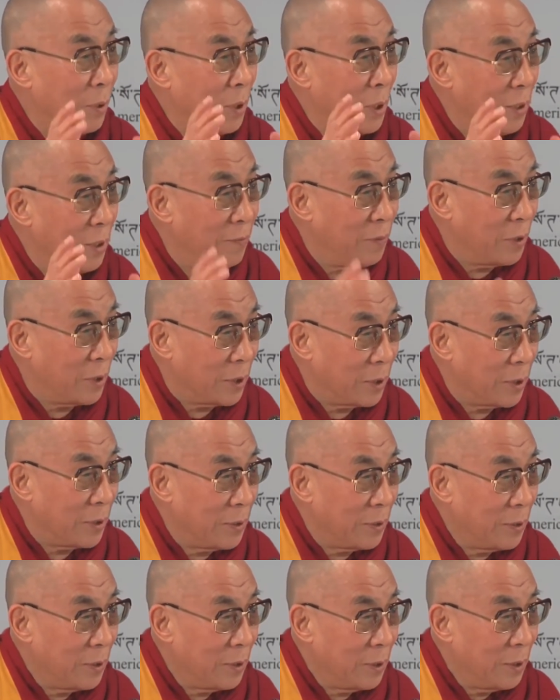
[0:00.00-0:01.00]
believer,
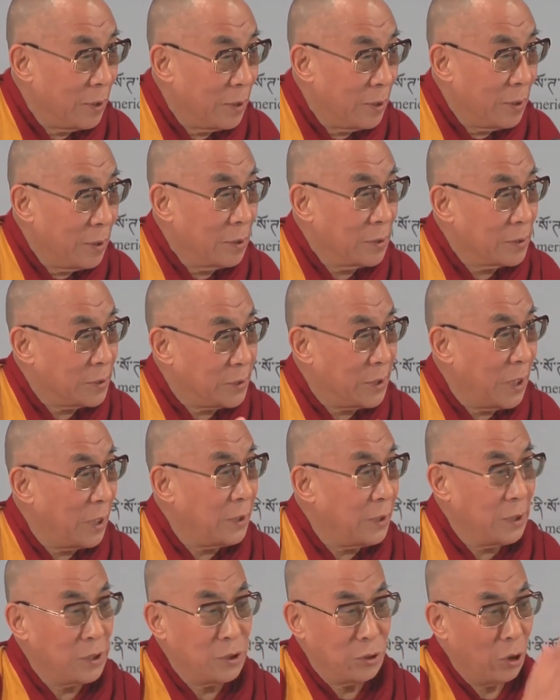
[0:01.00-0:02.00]

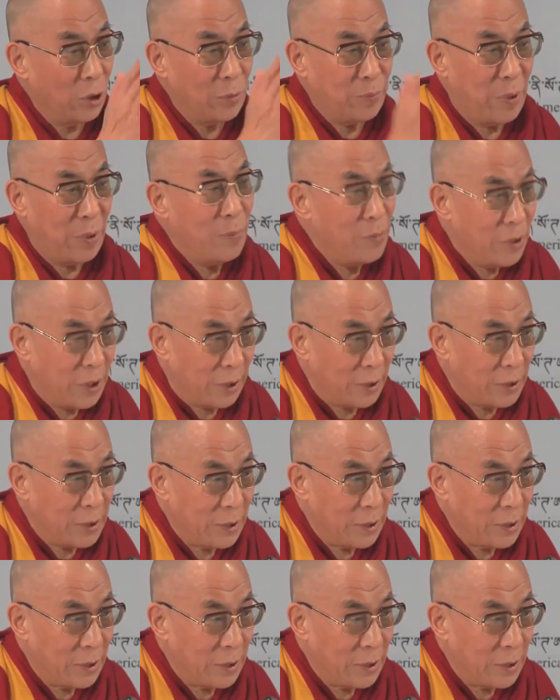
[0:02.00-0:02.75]
death is not permanent